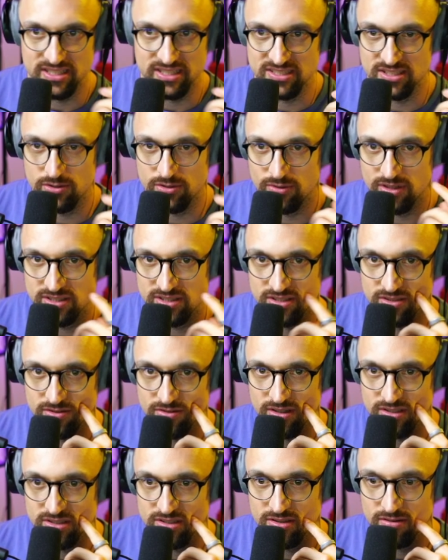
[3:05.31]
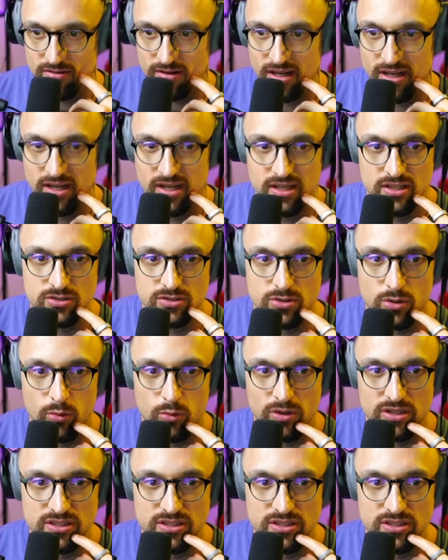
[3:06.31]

etc., etc., etc. So